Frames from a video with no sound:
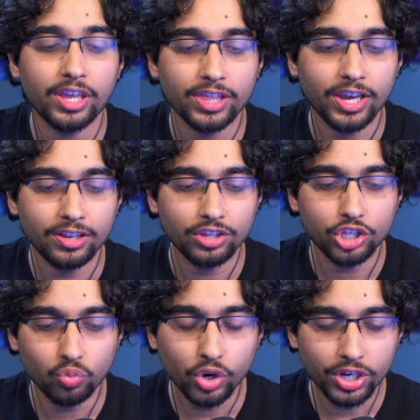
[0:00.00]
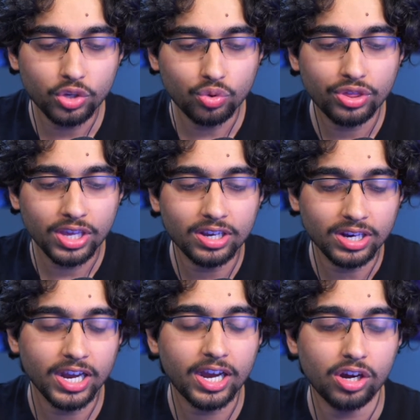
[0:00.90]
and that what you think
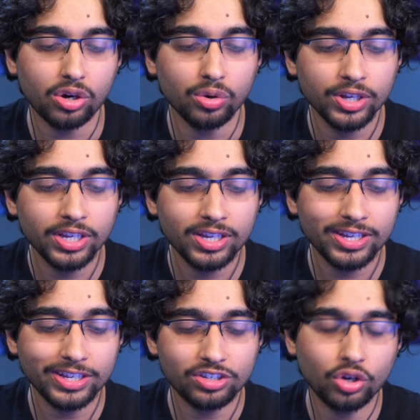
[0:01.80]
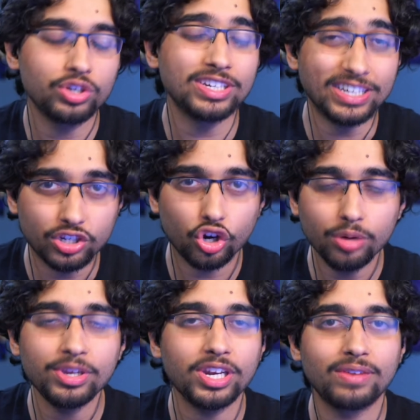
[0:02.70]
now is going to
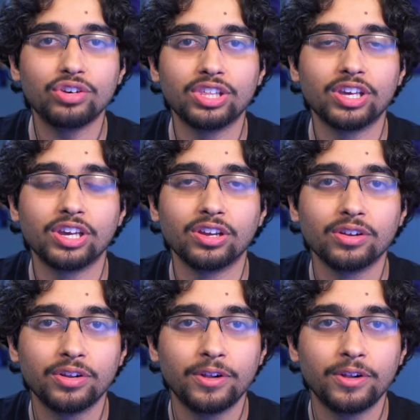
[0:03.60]
determine everything,